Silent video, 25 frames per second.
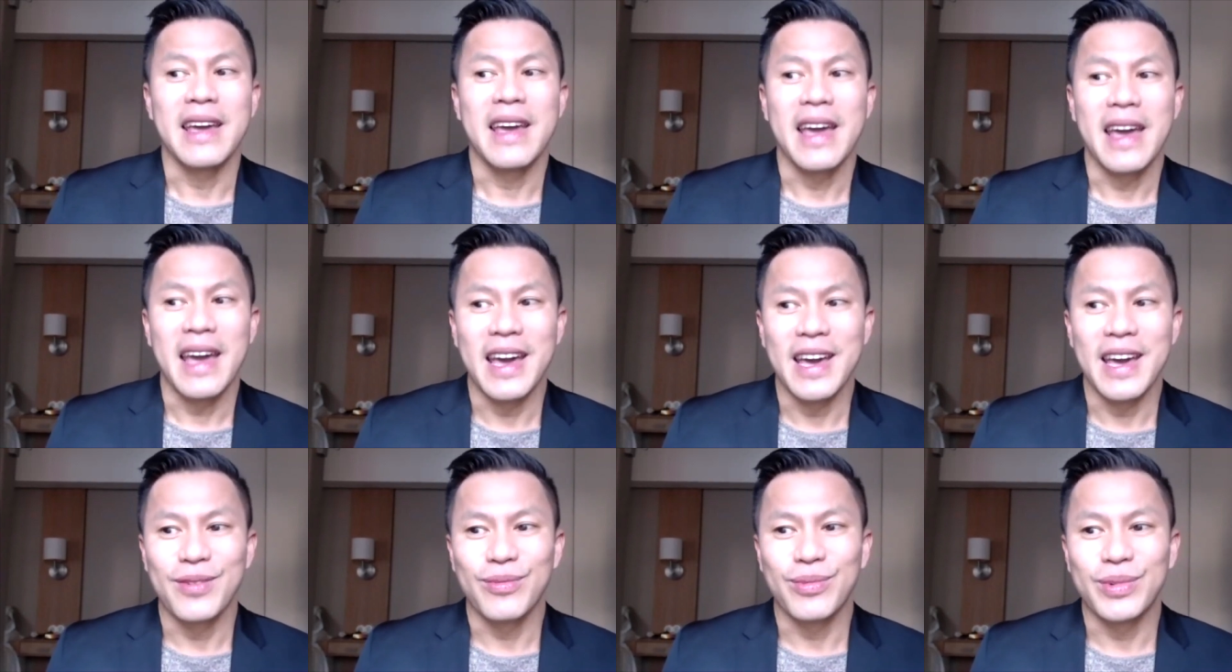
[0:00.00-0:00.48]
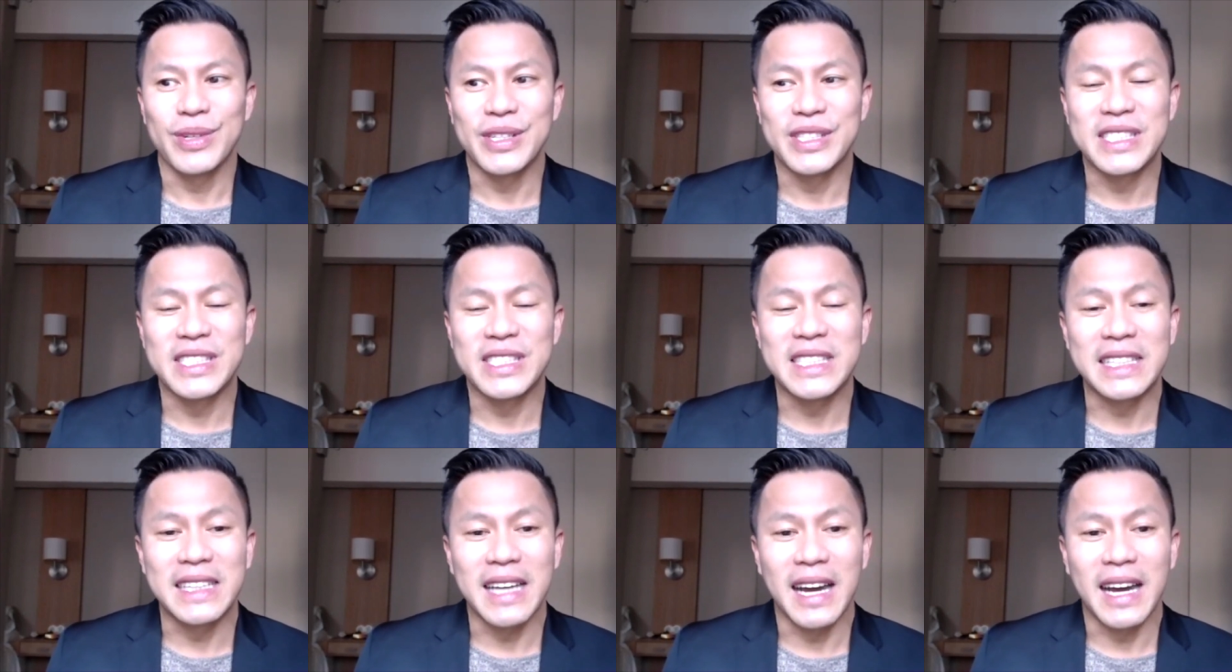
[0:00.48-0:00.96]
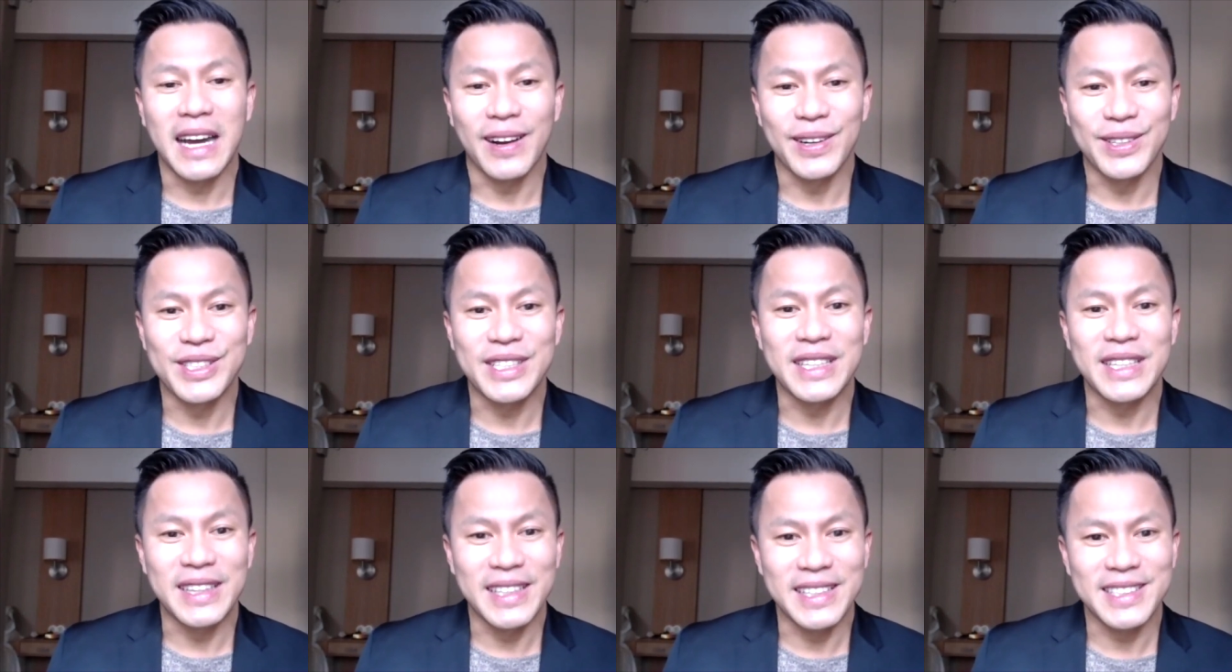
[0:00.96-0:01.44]
and we are
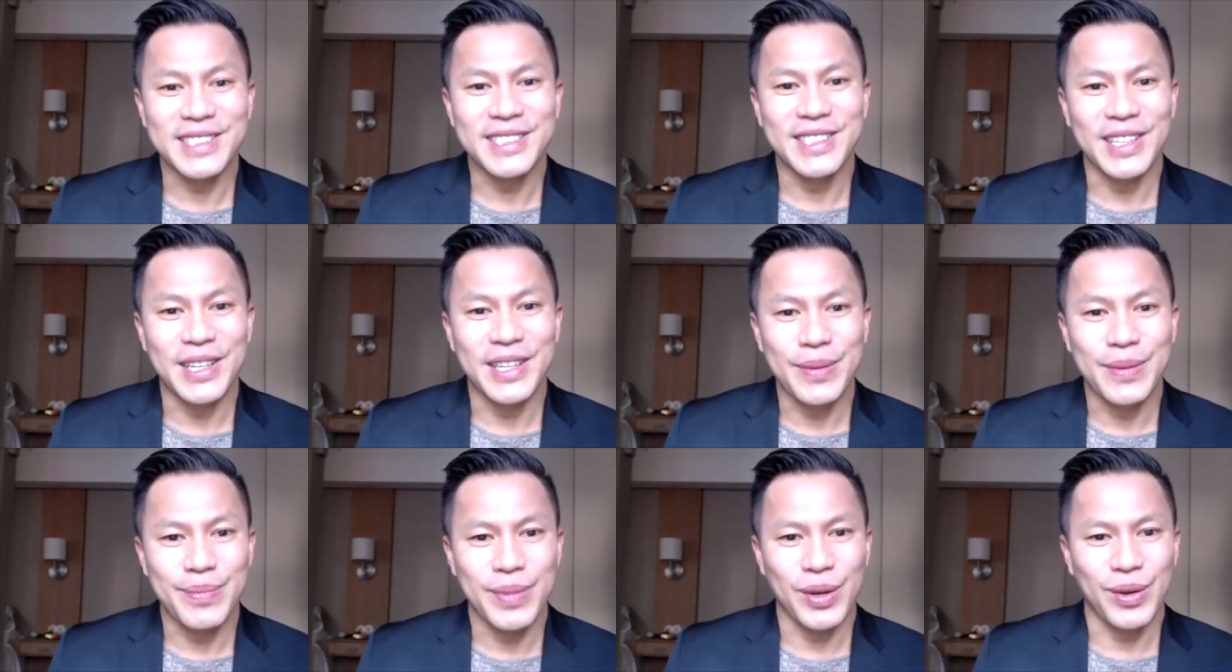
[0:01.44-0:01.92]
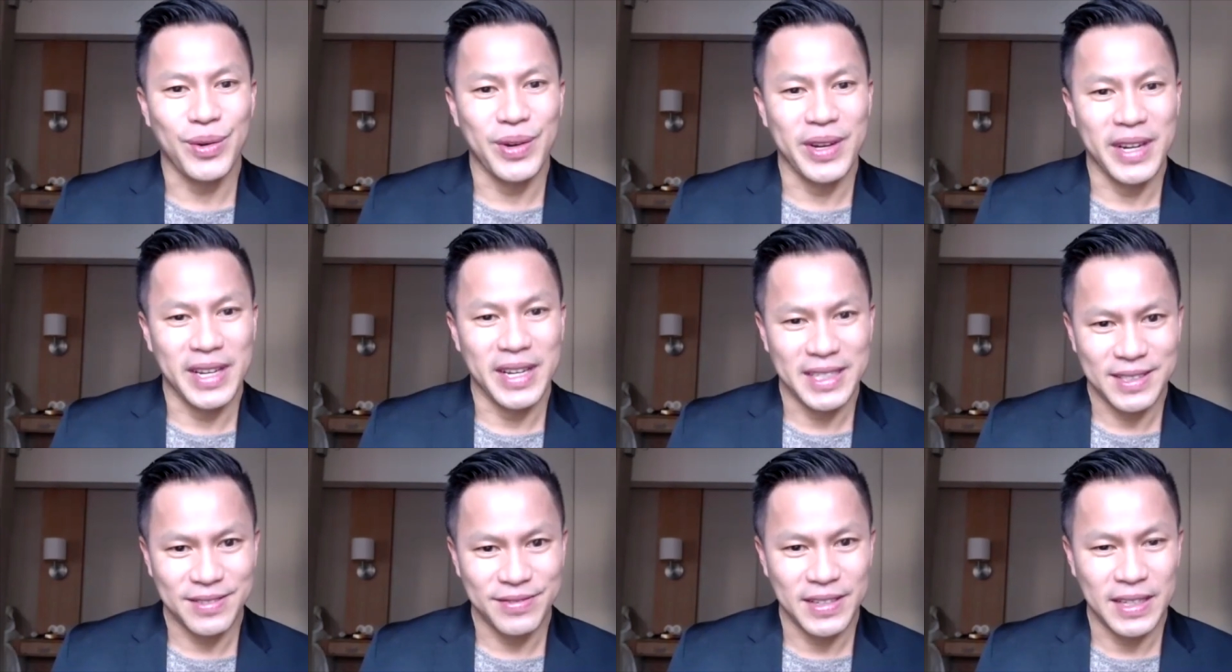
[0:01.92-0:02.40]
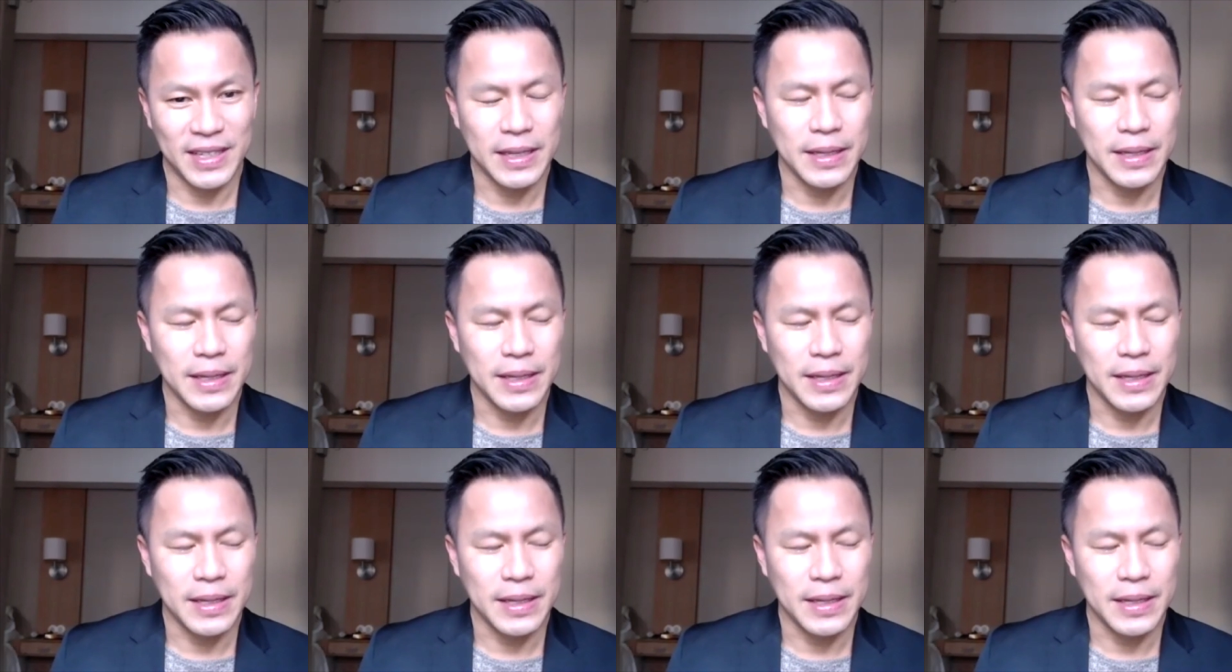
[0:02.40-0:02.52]
delisting Bitcoin SV.